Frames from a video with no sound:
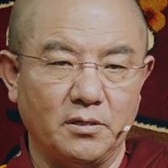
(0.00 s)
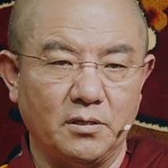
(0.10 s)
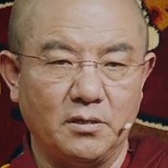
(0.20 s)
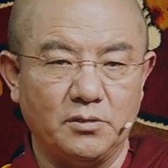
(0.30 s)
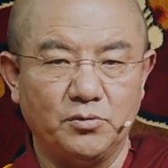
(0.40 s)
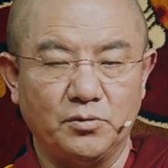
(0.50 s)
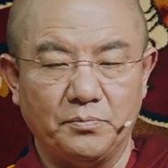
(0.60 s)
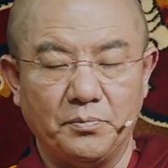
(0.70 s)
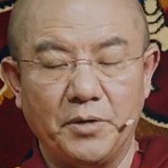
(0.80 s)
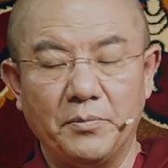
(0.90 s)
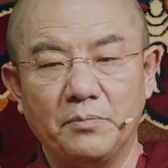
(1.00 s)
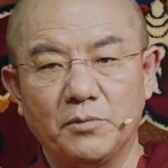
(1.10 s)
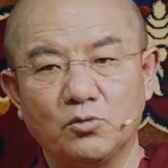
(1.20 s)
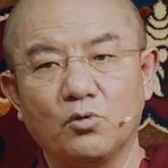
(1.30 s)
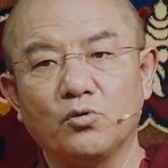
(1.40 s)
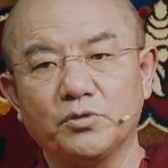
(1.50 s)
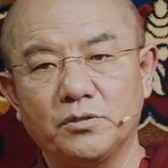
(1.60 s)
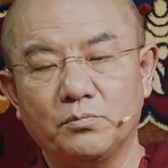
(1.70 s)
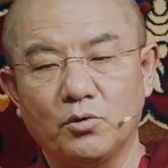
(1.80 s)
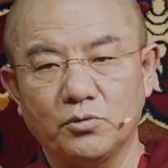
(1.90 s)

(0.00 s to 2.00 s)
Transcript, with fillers: around that time uh, when